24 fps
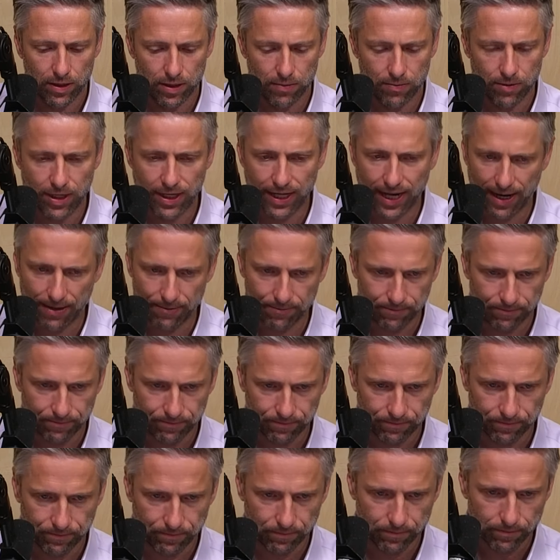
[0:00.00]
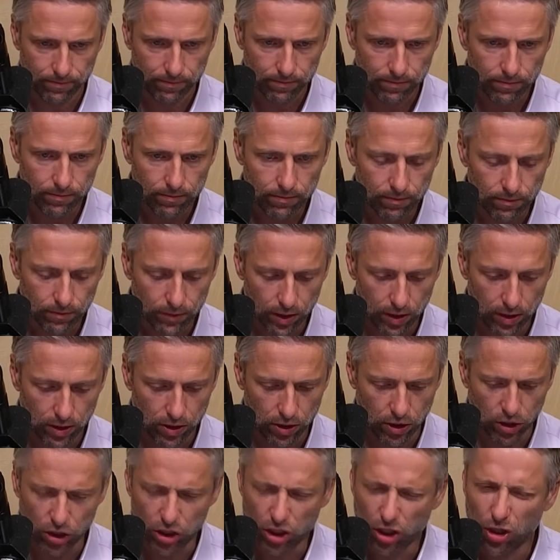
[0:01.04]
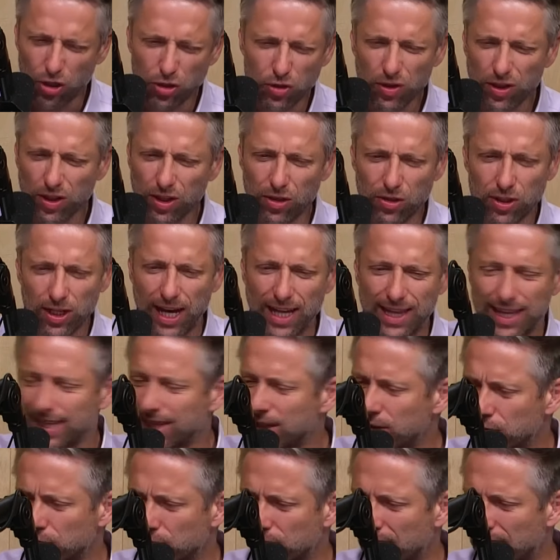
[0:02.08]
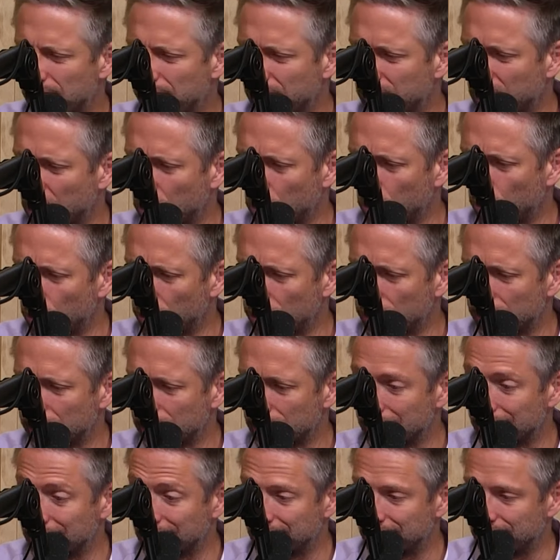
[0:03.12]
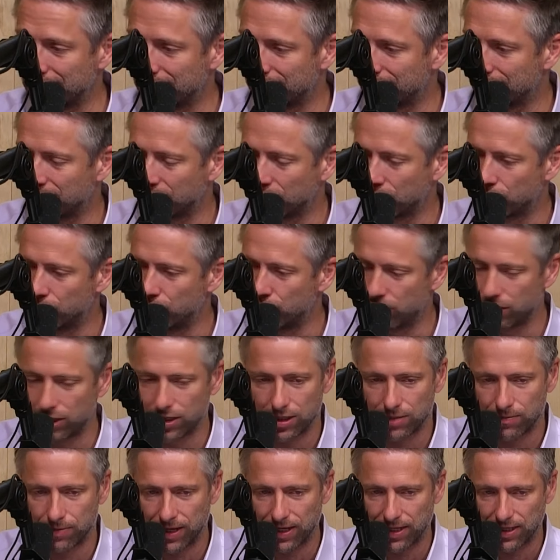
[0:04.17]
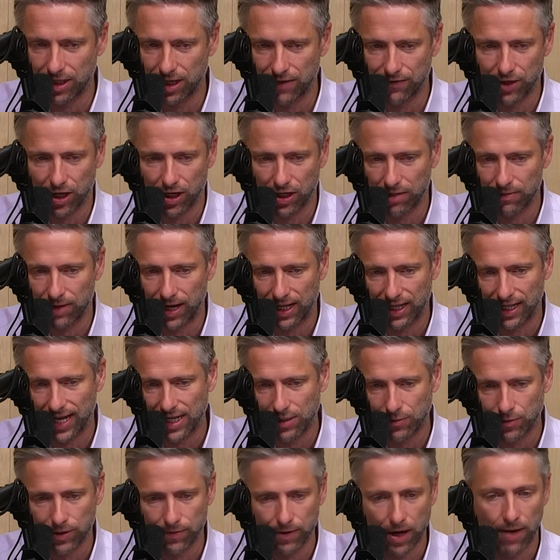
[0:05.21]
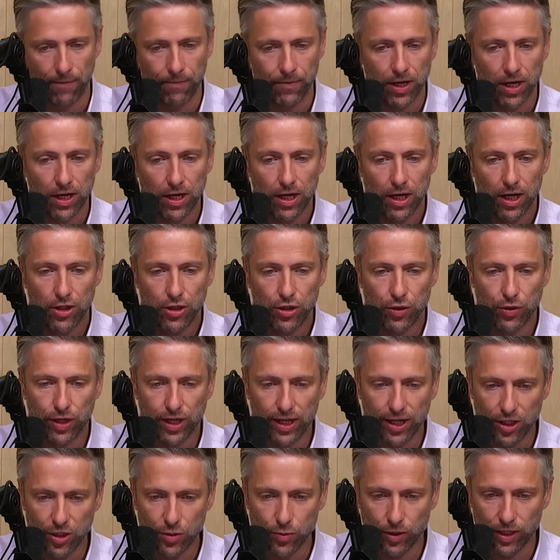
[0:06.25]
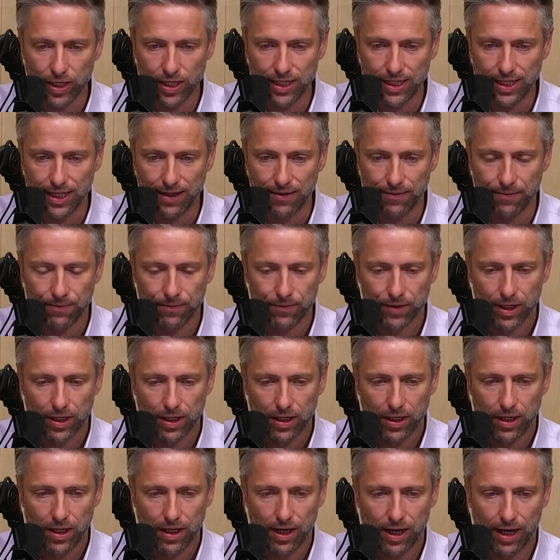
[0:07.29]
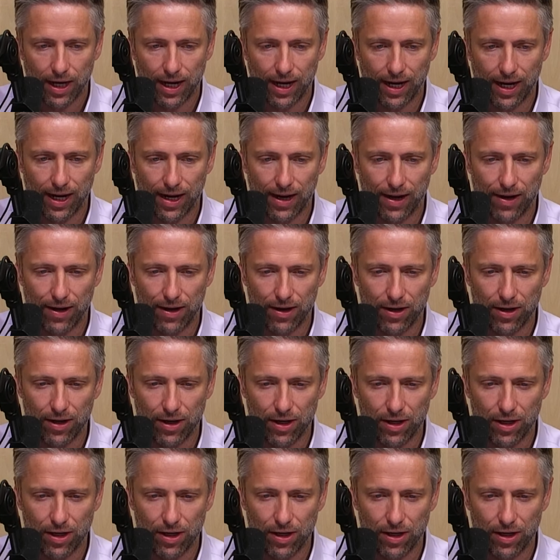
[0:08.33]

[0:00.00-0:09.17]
to speak at. So those are kind of like our working conclusions based off talking about it last week. All right, so here's what he did. Real